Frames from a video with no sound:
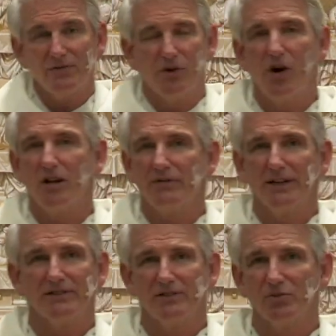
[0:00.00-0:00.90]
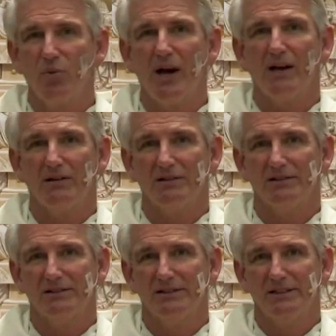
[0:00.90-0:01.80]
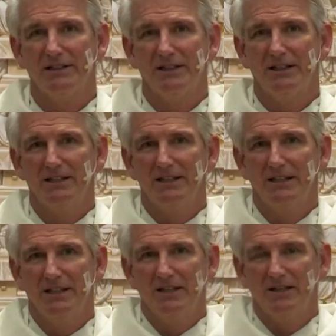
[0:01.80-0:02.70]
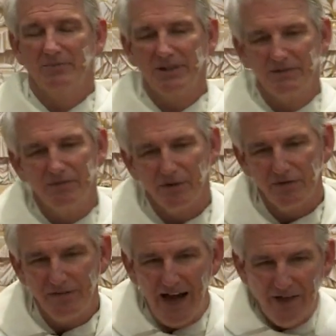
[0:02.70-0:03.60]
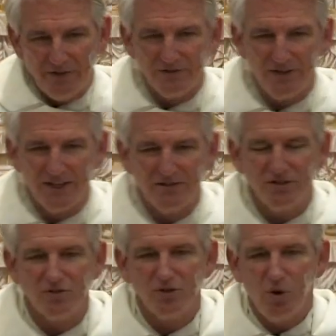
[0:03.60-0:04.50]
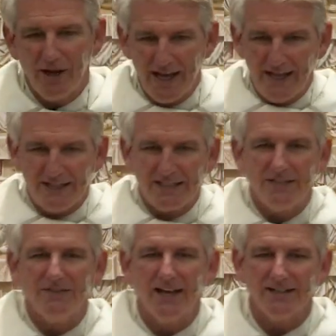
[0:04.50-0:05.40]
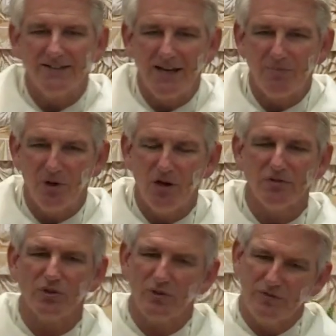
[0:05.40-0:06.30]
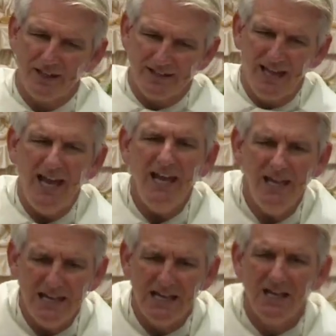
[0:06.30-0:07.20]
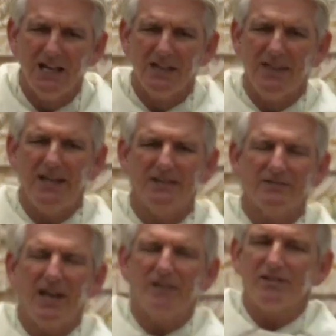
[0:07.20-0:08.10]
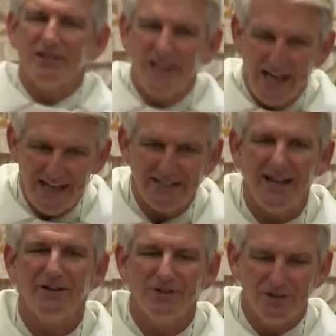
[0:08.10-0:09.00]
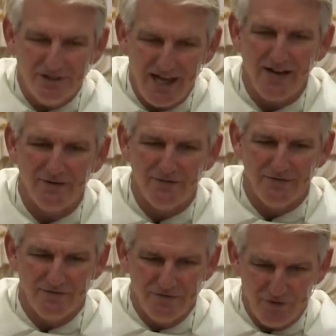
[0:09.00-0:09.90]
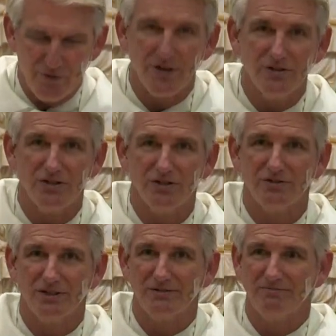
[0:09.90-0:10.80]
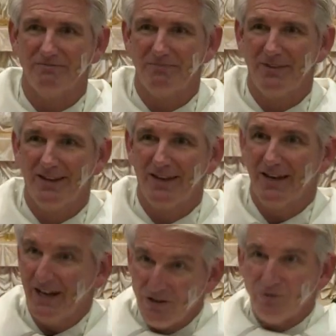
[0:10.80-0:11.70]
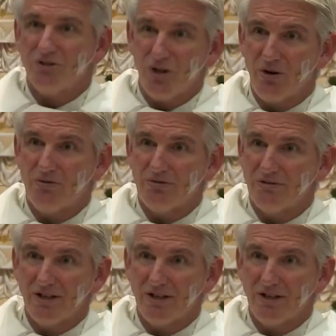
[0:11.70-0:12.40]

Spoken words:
for all of us as well. But for fathers then to go ahead and give that example also of that they desire to lay down their life for their children. And I know, Joe,